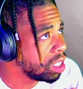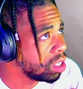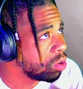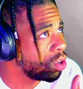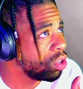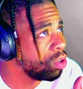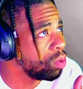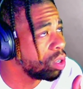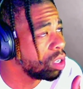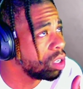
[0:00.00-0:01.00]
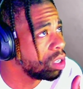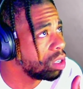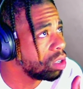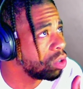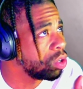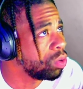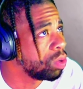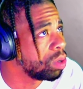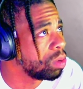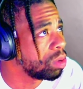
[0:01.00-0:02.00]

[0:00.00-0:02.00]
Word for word: Or are you a